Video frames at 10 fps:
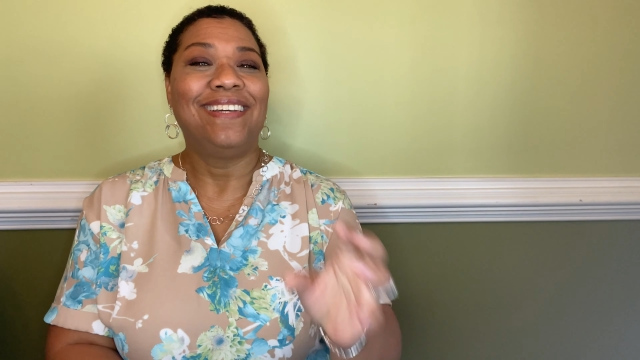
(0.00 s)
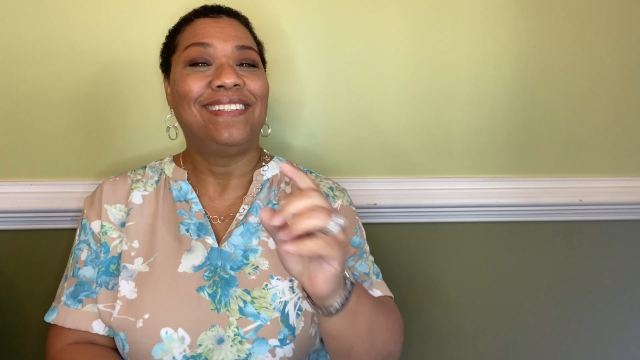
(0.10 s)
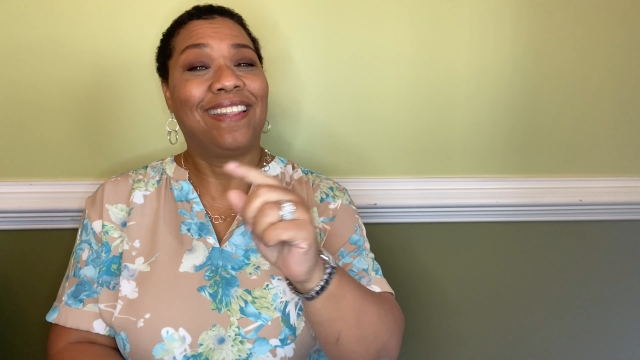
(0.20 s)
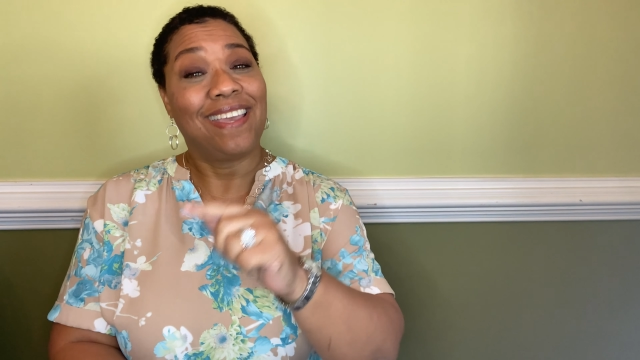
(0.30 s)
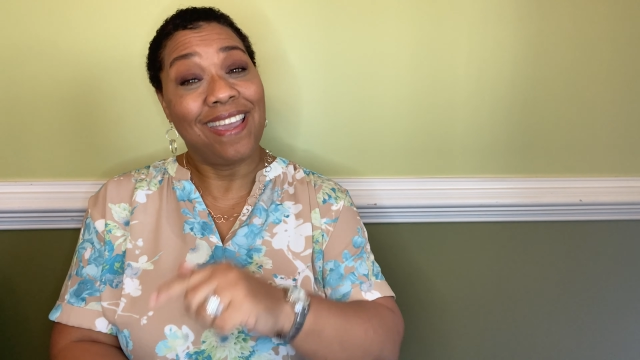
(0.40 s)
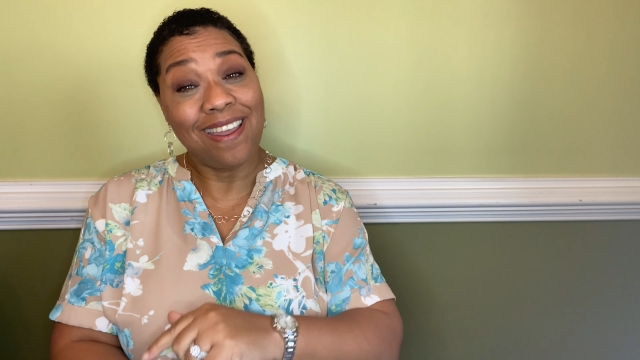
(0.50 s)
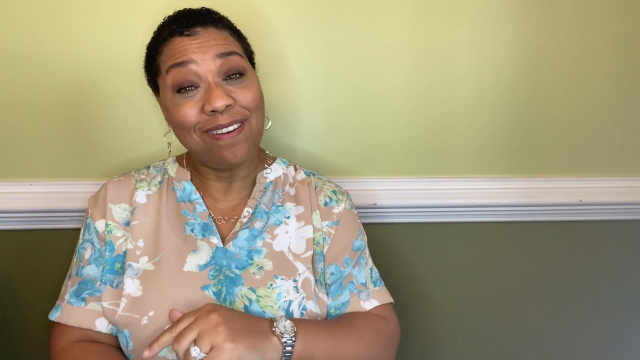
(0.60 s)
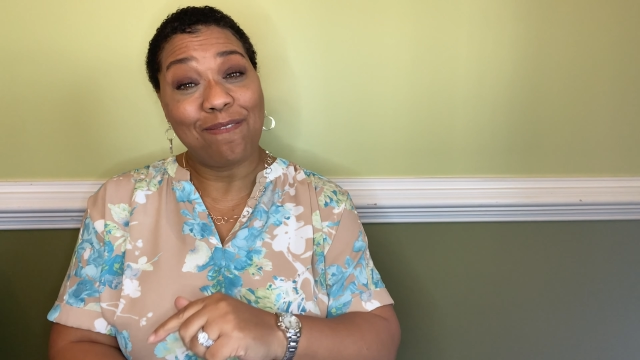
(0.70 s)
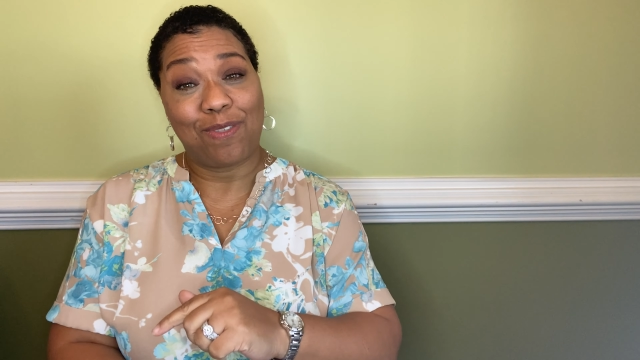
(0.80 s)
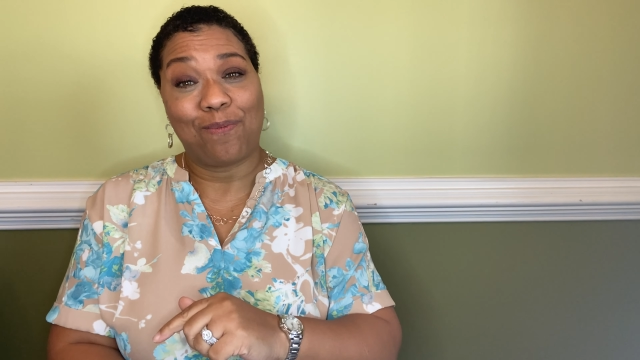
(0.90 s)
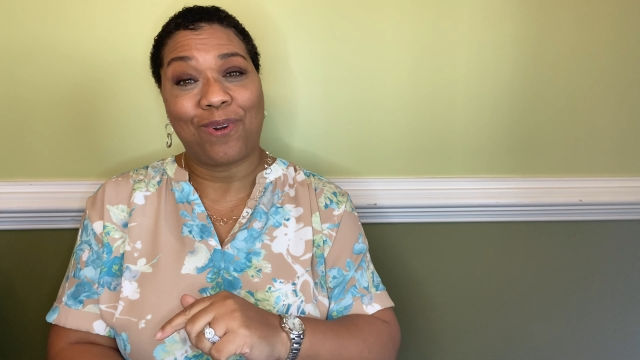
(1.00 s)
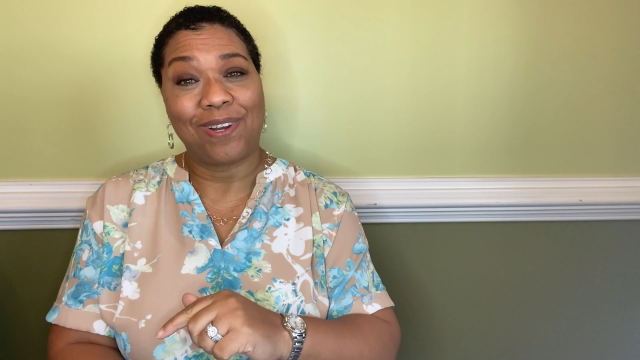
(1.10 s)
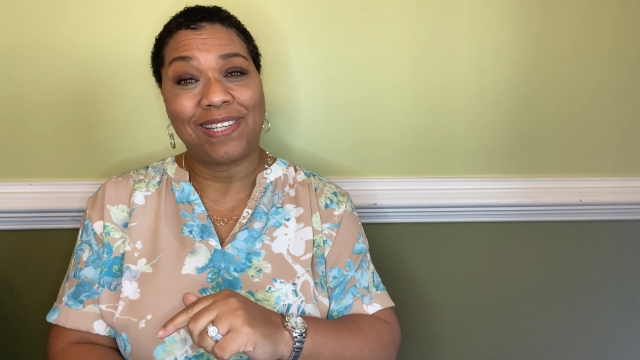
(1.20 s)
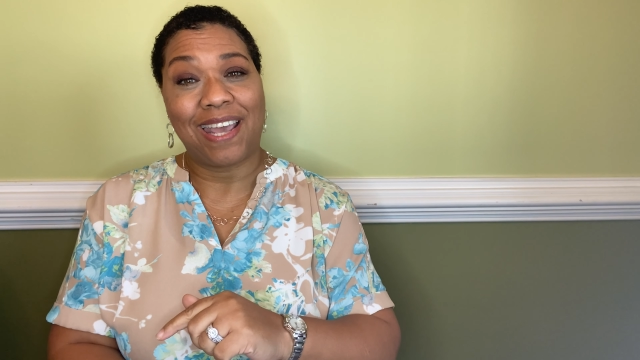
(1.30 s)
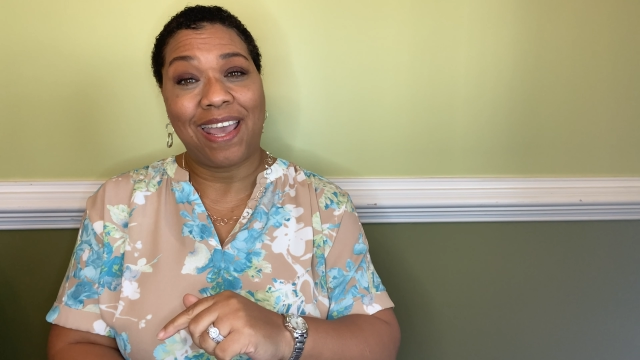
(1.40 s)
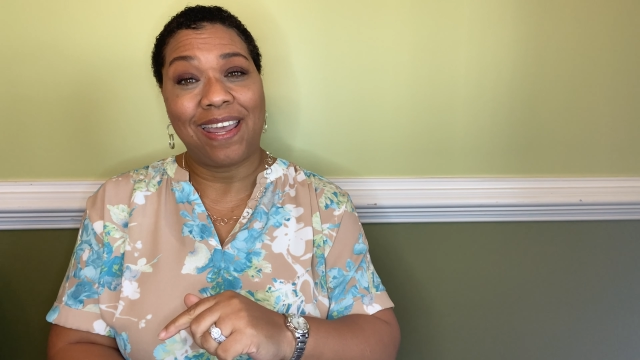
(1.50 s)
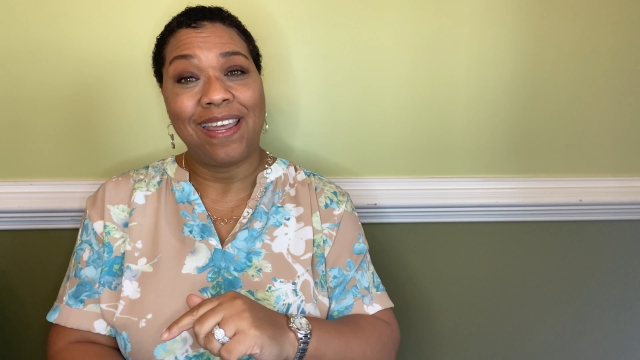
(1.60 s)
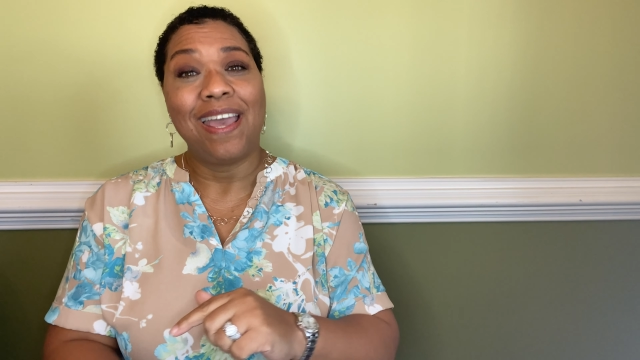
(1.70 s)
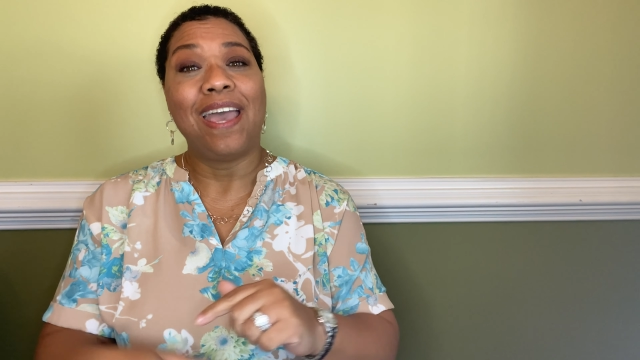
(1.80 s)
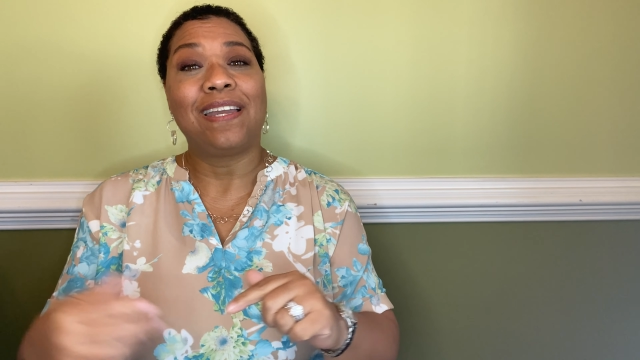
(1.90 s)
to the end of the workday
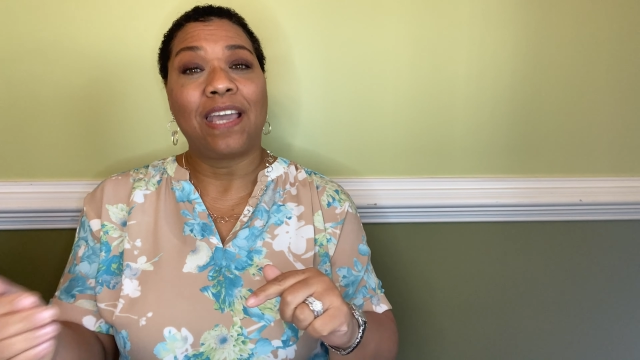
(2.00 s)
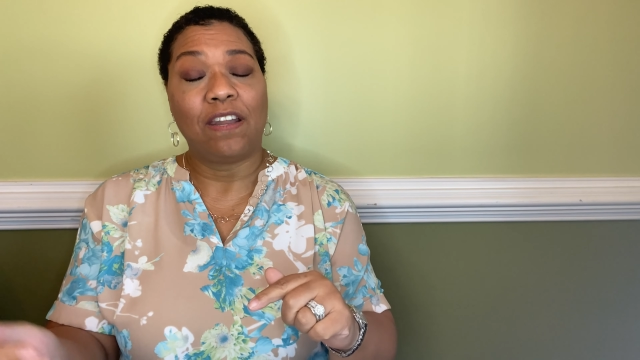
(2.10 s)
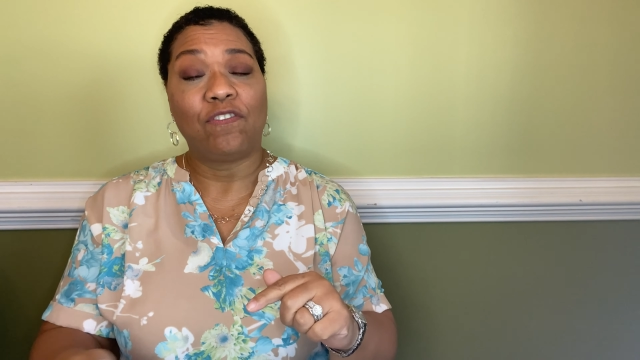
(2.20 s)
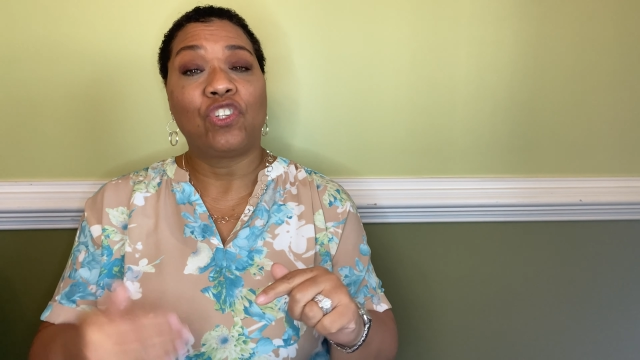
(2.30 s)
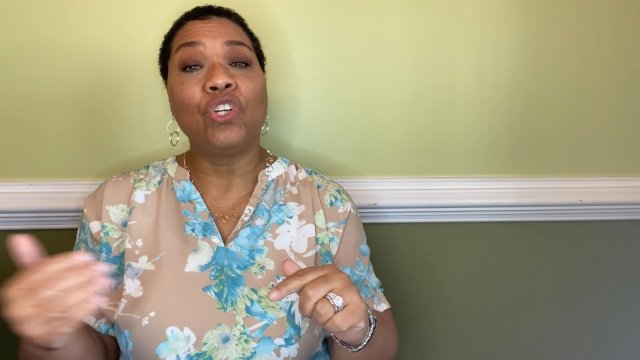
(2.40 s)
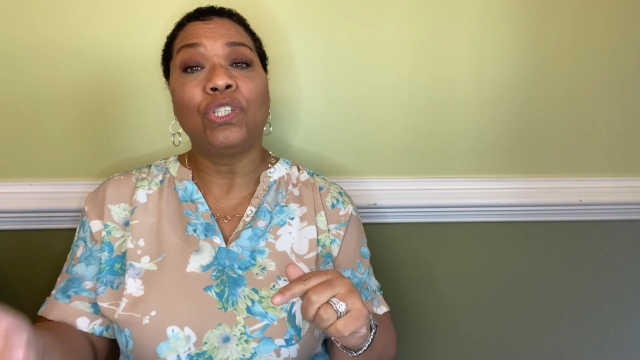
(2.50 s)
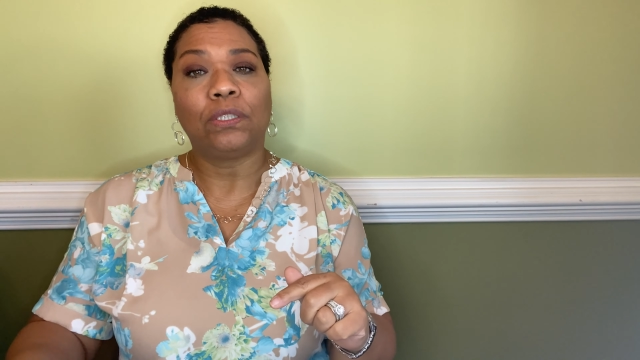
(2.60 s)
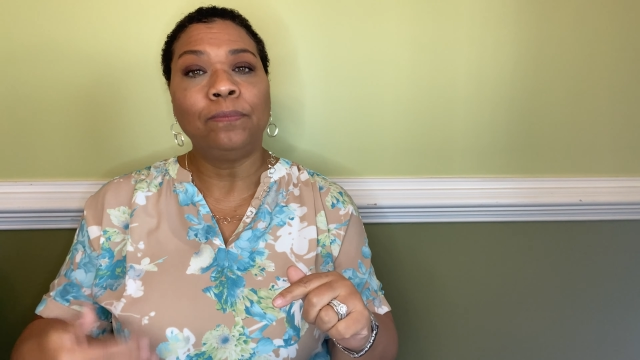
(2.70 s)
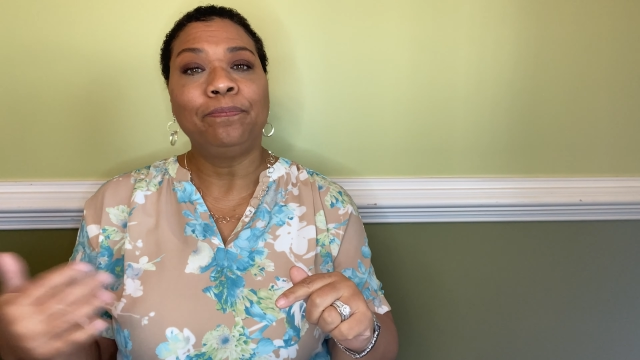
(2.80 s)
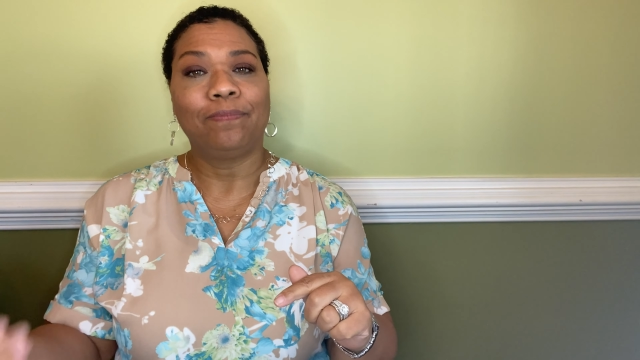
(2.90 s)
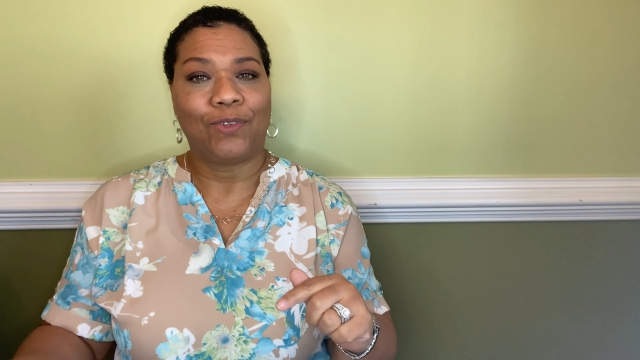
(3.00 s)
and kind of journal,